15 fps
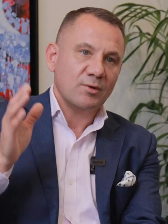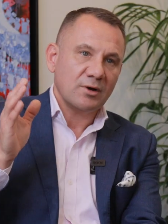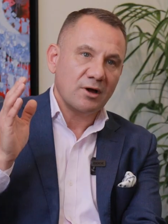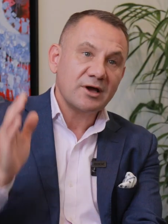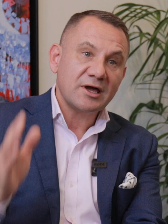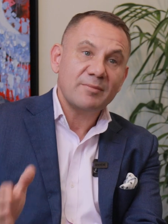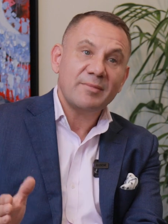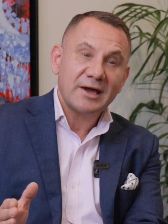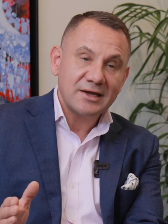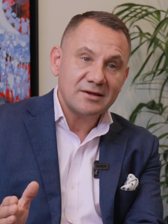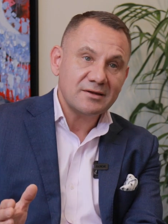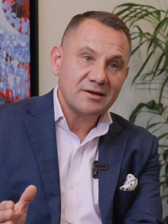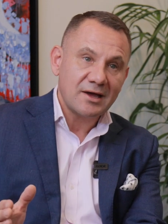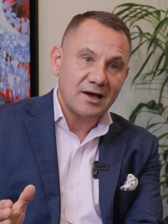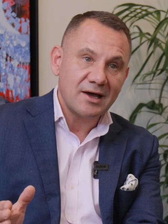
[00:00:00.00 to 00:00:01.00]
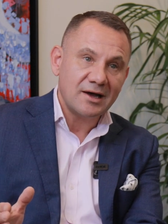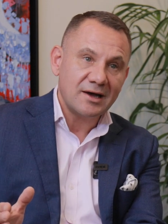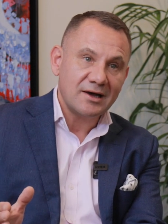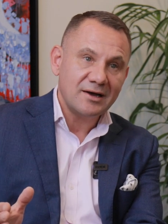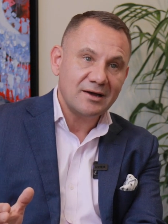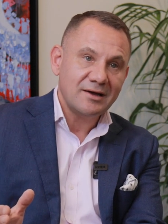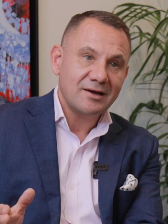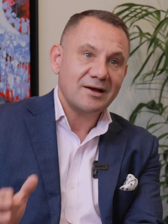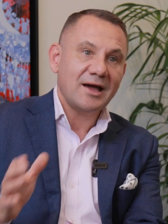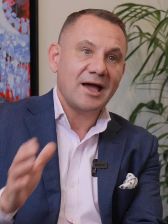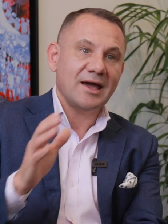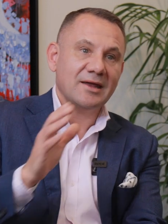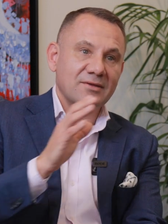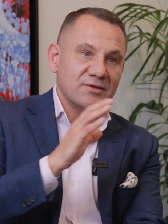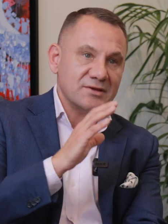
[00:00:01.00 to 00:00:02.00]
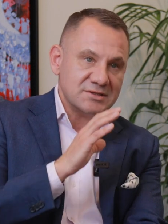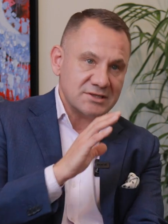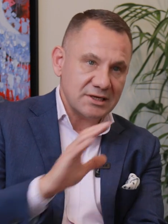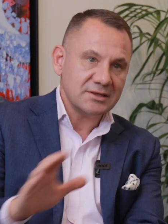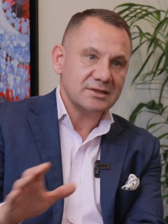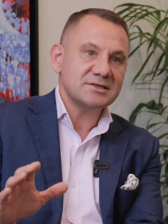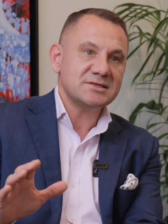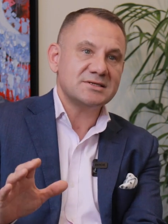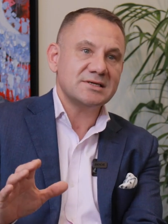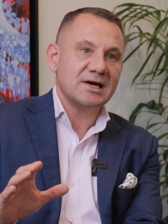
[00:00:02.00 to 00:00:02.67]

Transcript: When I get back in the car and the deal is